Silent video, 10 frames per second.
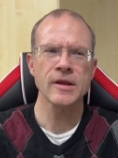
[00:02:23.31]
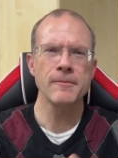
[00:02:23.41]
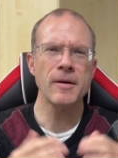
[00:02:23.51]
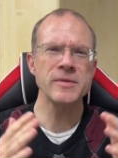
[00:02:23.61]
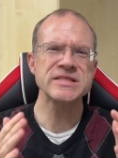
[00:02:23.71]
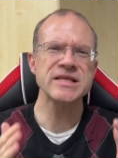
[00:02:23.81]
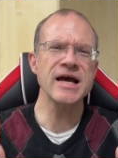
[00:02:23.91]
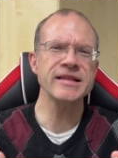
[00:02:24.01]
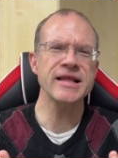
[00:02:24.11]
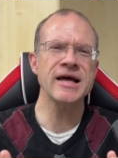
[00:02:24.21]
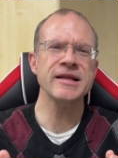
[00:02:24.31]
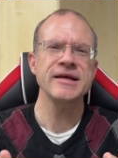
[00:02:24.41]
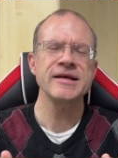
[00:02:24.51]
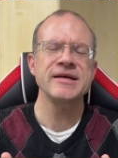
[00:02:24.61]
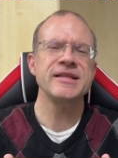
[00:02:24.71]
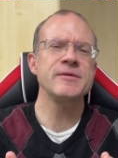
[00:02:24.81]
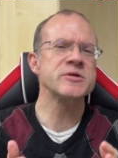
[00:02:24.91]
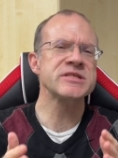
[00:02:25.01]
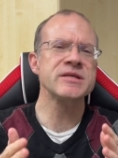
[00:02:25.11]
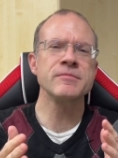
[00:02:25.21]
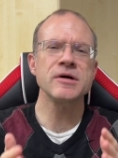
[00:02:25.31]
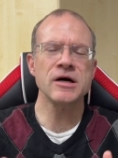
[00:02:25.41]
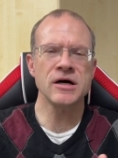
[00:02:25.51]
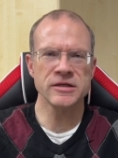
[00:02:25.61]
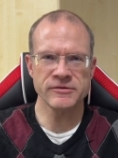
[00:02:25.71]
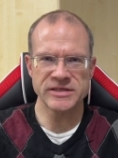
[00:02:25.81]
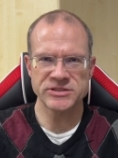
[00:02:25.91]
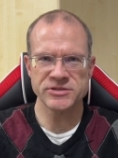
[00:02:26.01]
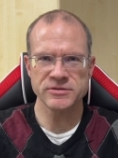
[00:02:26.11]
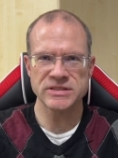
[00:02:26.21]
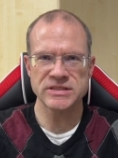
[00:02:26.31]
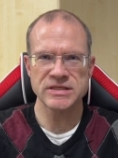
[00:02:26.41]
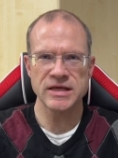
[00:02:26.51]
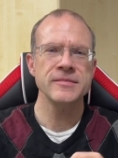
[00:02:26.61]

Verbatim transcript: But beside that, there were some other issues.